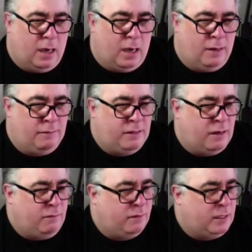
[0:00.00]
I
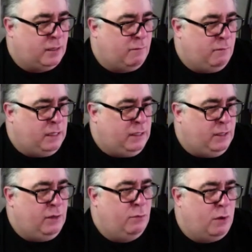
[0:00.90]
don't think I really
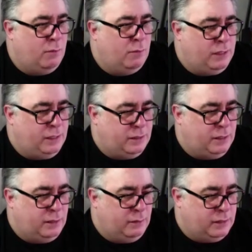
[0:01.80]
knew what I wanted to
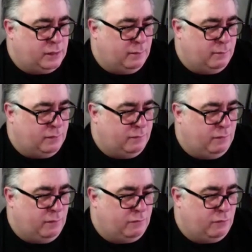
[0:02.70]
do in terms of
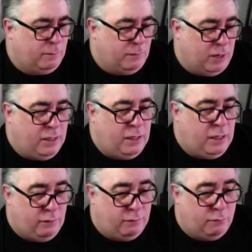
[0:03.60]
drawing, but I
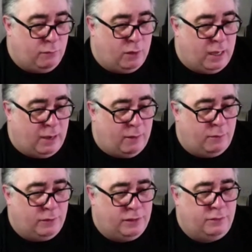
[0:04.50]
knew how I
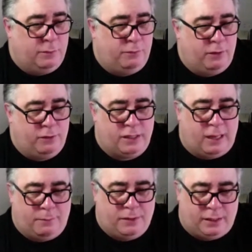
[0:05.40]
wanted to approach
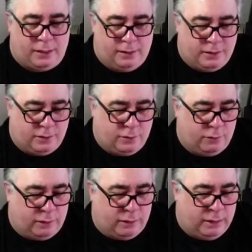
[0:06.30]
that particular
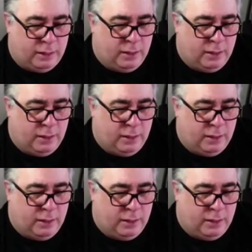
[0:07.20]
story,